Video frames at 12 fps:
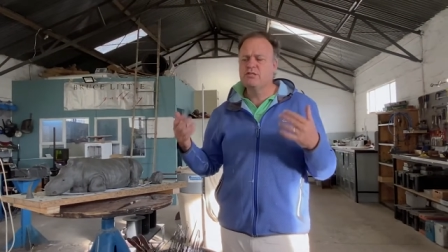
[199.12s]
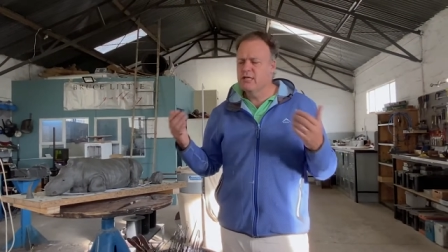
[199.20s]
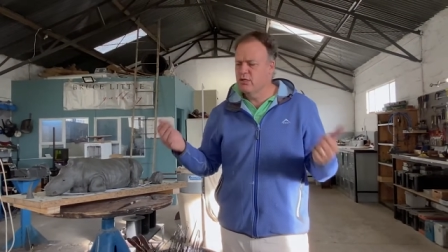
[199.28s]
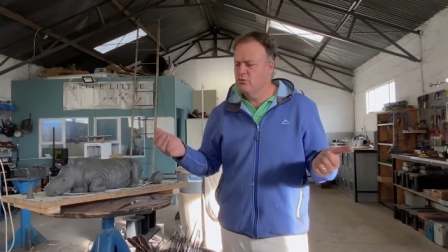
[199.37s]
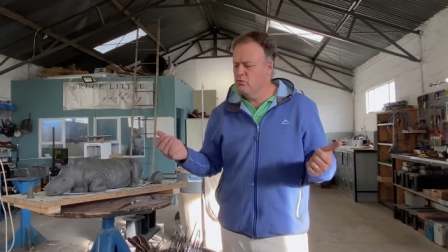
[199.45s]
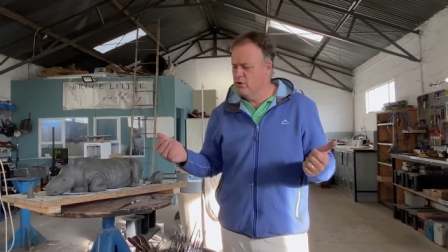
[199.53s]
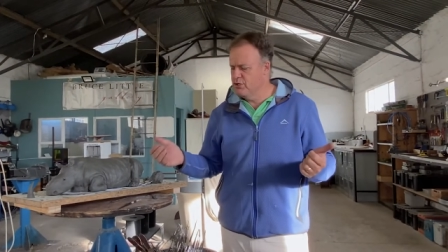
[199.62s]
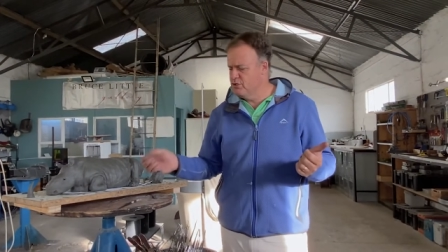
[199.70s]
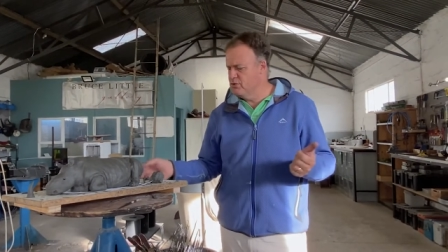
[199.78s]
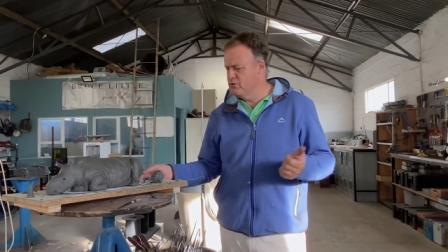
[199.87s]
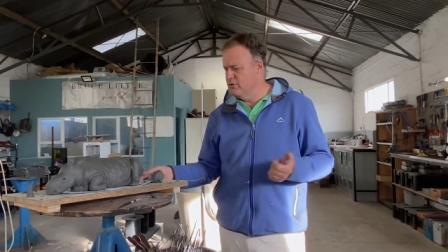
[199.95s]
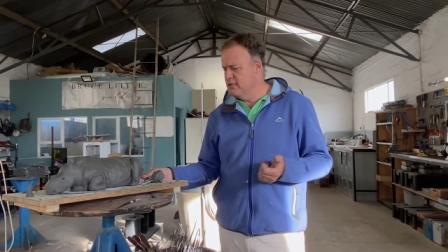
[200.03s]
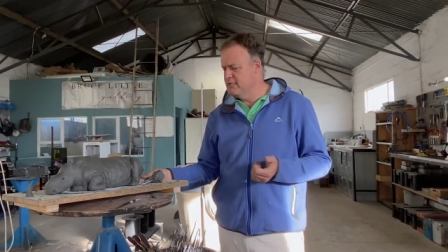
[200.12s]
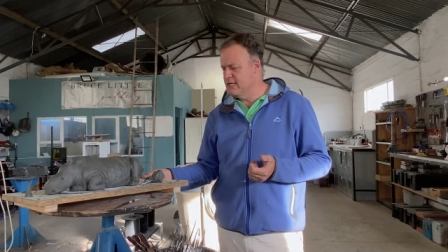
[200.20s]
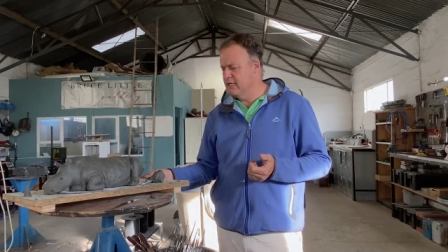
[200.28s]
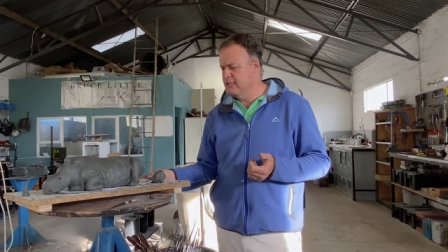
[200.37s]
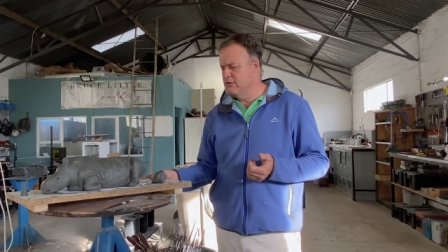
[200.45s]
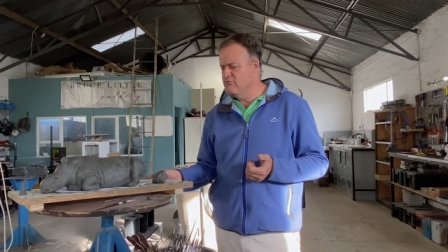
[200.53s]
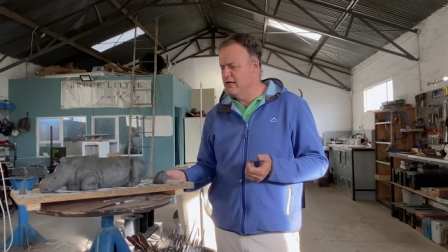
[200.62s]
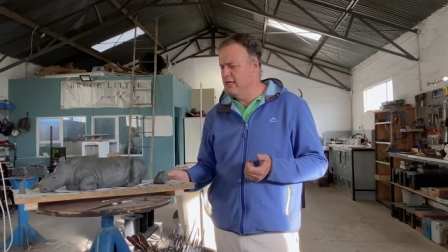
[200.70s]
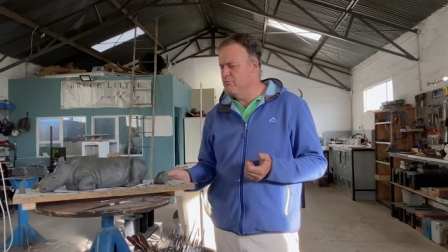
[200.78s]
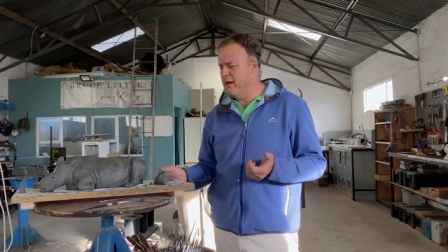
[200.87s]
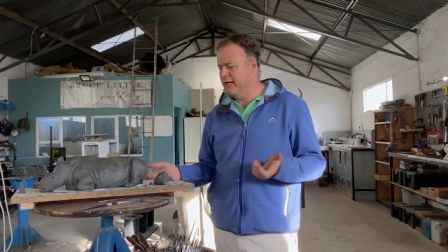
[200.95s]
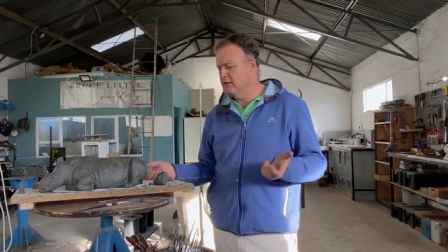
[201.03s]
thing you want to do is actually
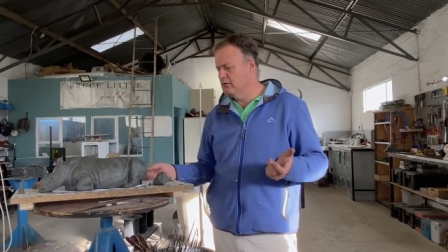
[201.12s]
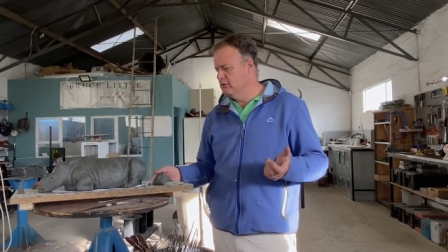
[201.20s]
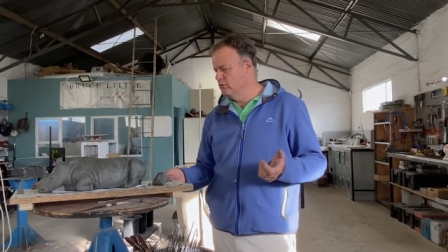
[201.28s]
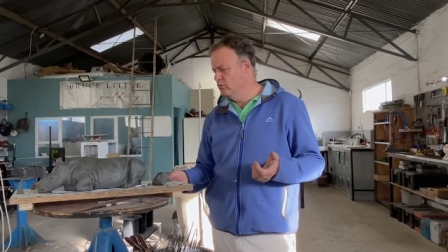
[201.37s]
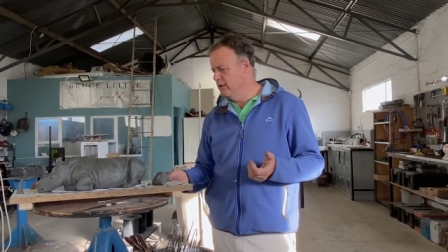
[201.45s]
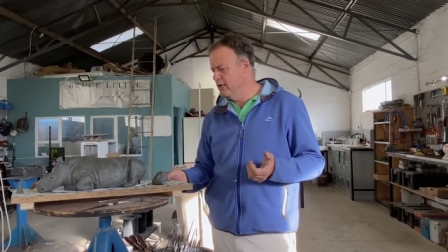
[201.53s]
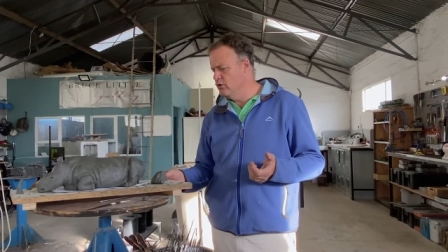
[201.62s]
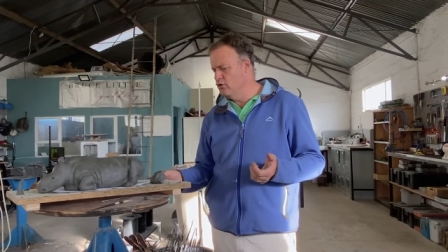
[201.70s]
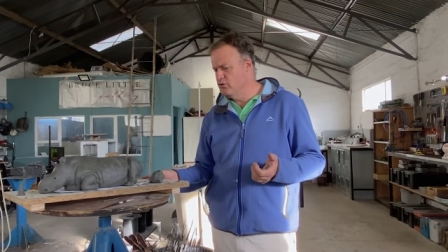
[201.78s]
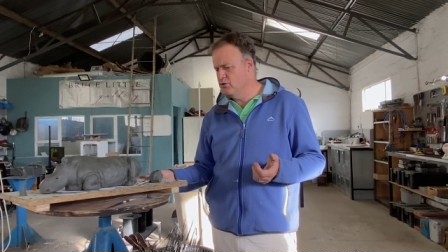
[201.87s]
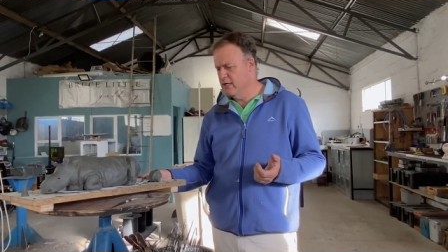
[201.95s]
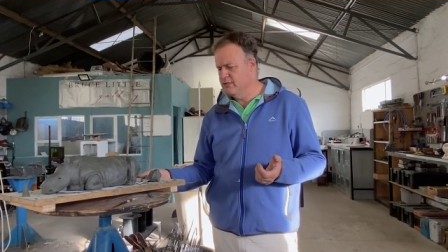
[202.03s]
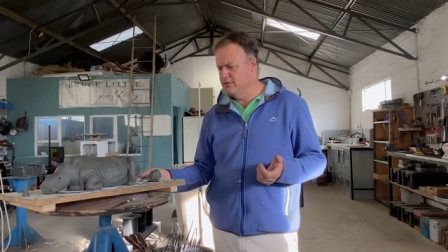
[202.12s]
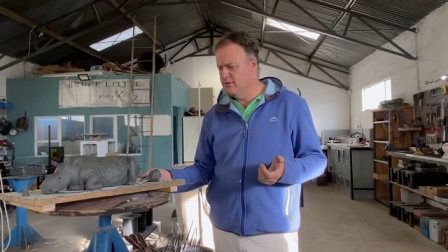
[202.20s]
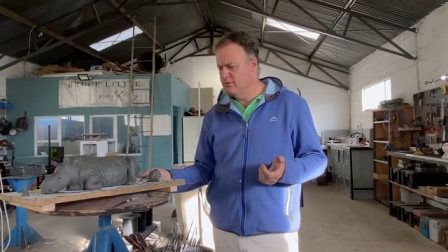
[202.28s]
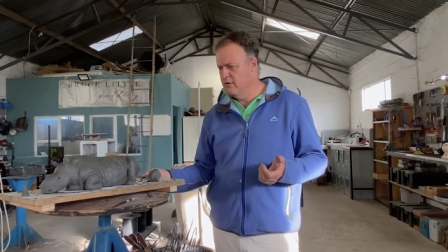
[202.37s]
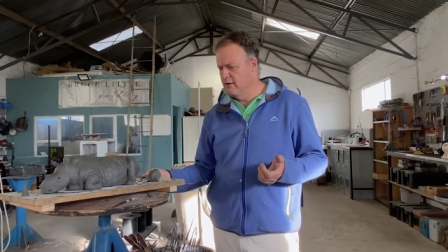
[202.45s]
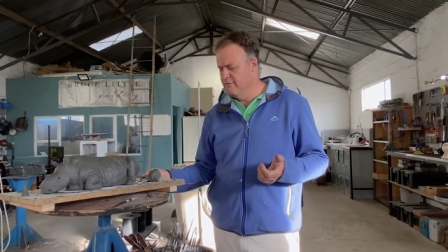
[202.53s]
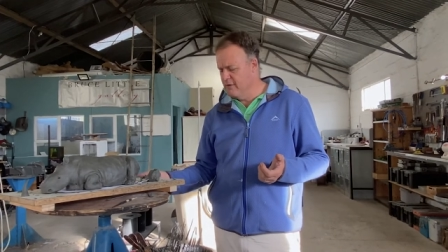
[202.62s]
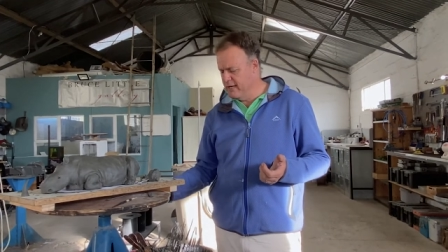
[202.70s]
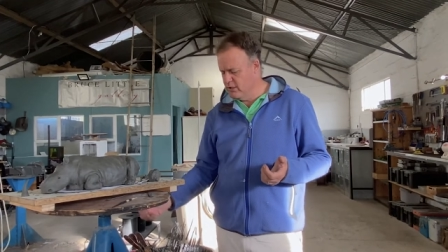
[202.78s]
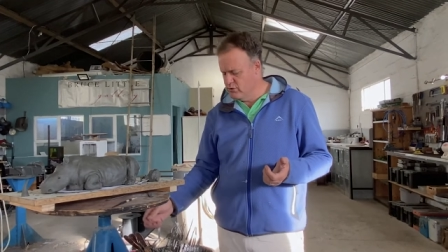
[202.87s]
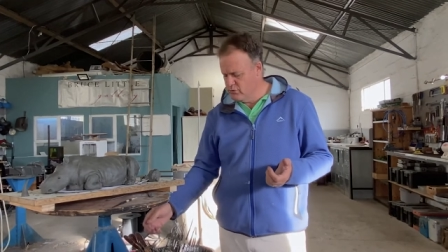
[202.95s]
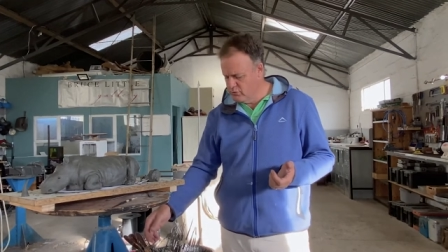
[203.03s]
really battle when you try to
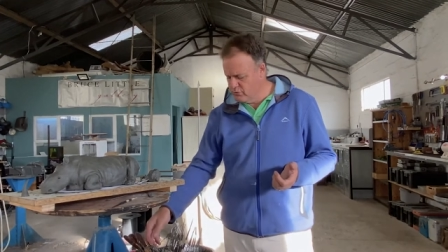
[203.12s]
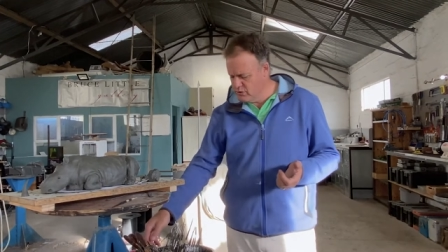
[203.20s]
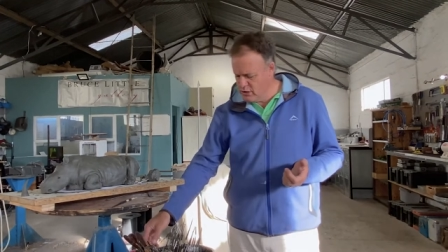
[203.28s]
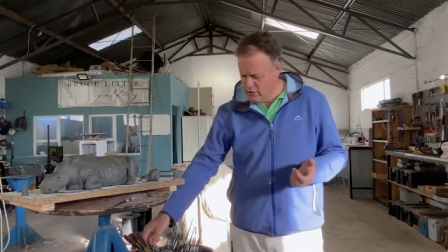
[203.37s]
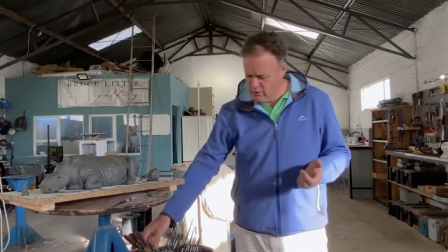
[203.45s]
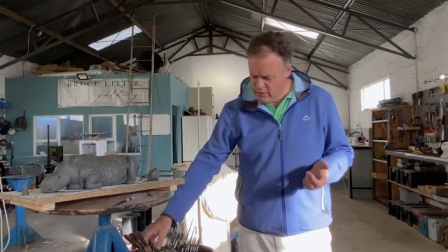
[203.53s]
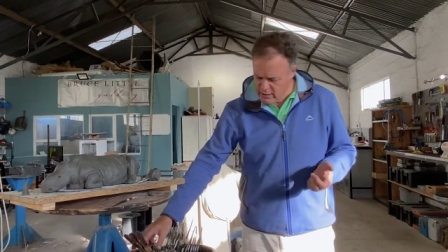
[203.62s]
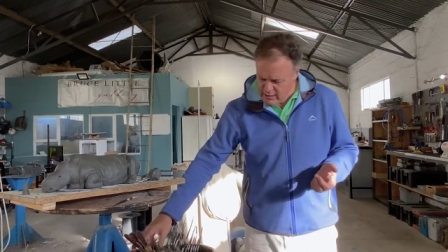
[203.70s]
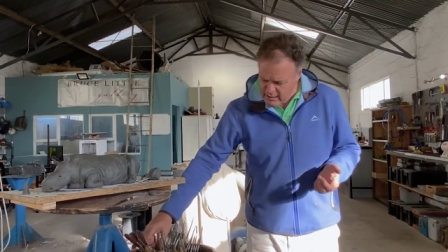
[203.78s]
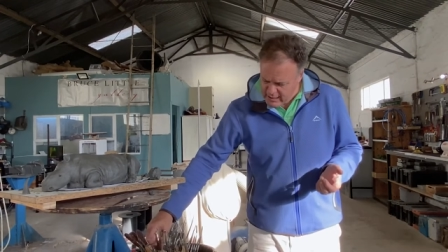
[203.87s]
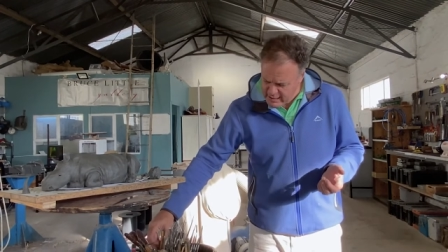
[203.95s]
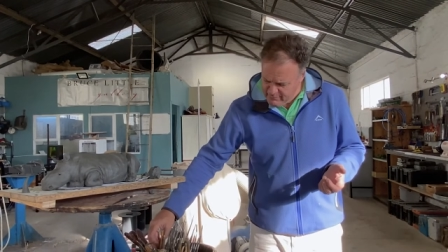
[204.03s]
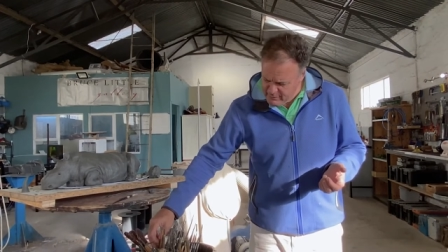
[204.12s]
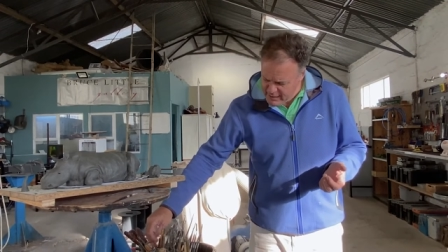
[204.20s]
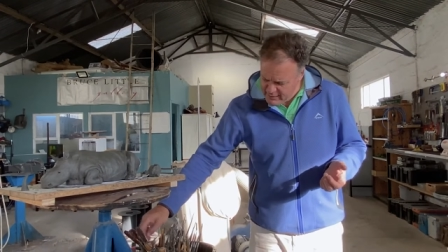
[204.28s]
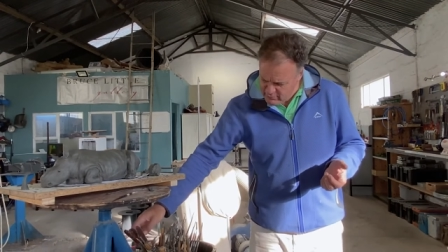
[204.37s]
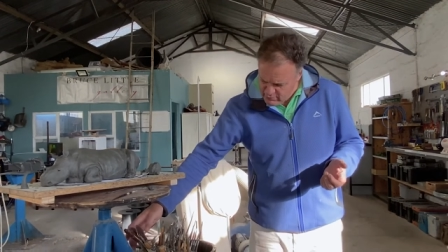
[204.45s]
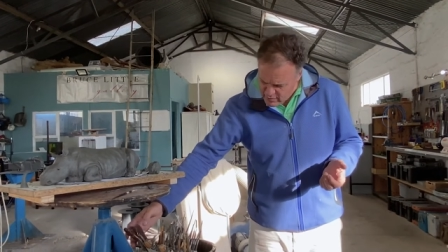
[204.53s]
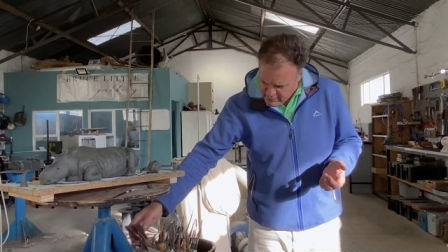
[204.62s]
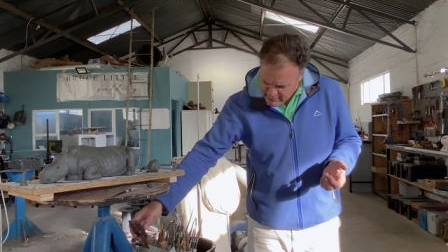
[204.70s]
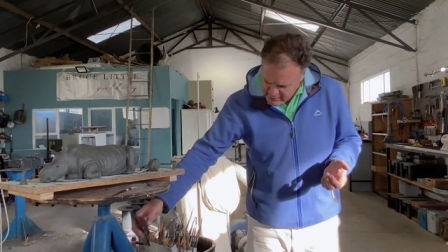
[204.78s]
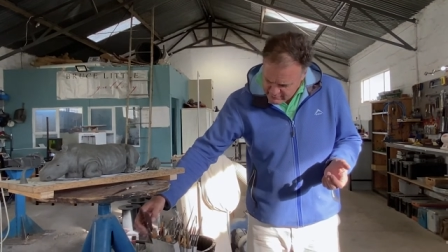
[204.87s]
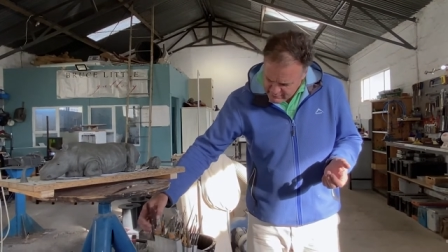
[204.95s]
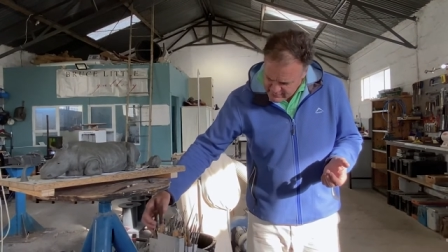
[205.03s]
find a tool. So I made a
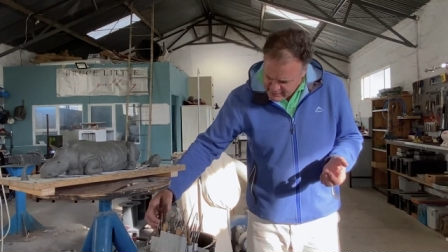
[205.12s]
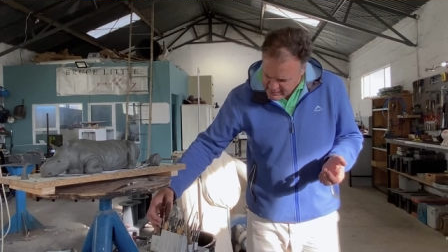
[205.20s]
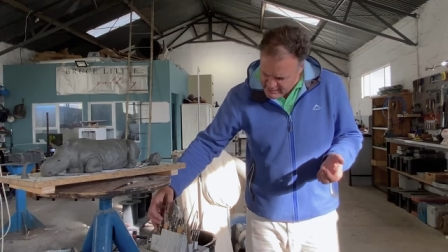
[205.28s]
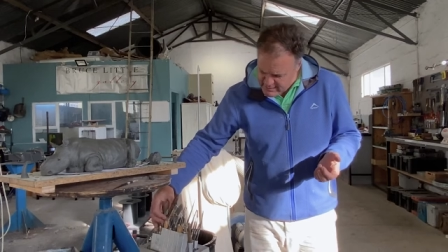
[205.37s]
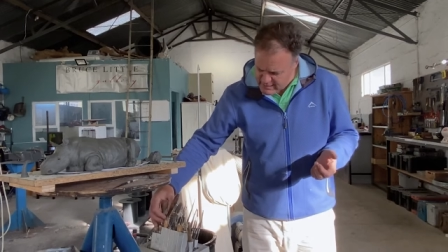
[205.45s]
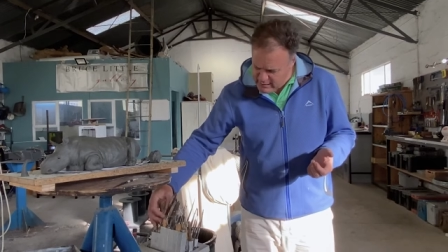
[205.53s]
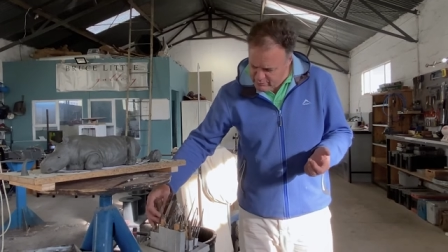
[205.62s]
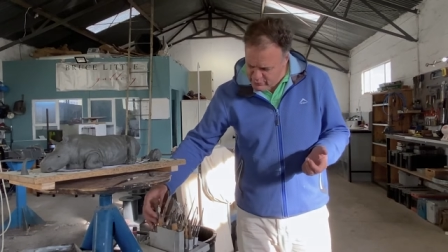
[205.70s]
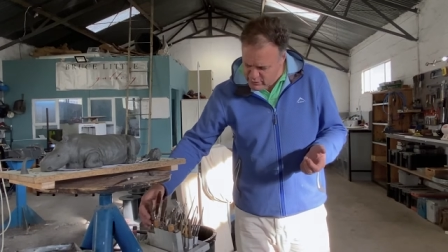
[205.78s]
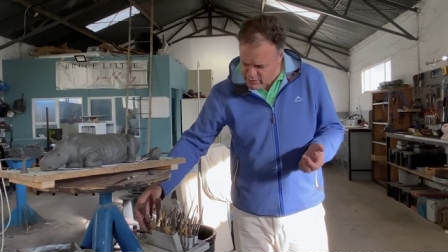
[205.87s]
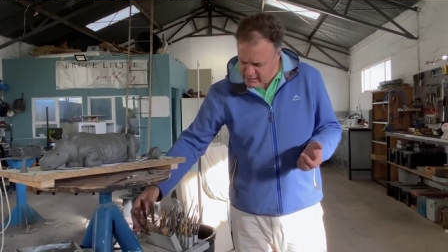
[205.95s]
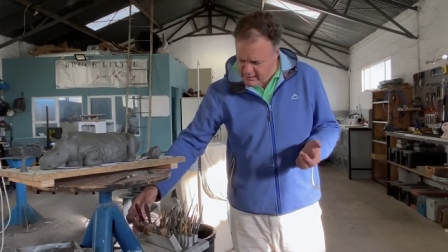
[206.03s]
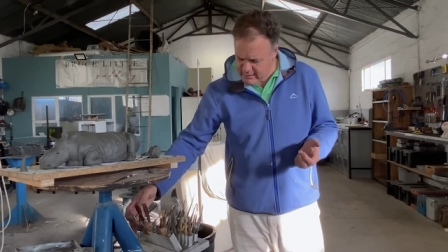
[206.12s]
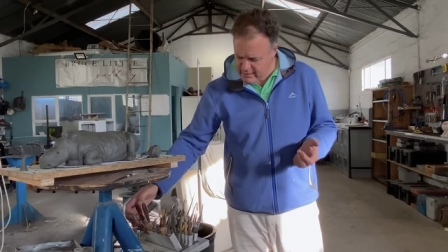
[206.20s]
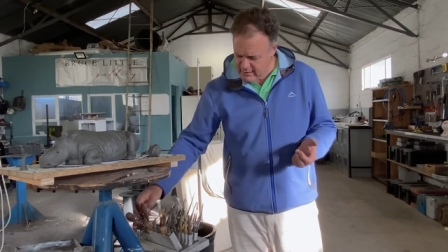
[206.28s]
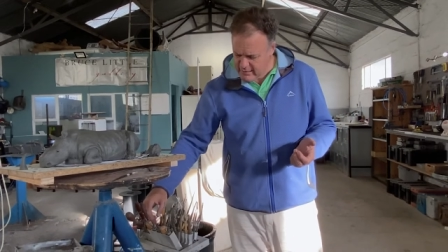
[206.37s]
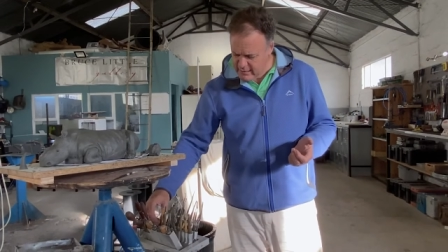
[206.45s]
rather hastily put together